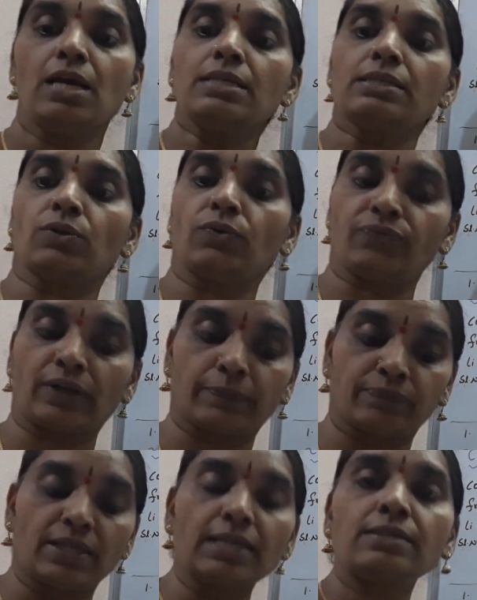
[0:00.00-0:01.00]
So
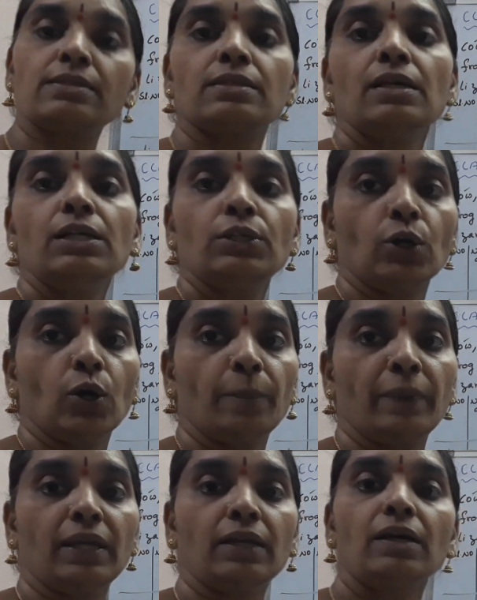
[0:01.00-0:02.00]
from this topic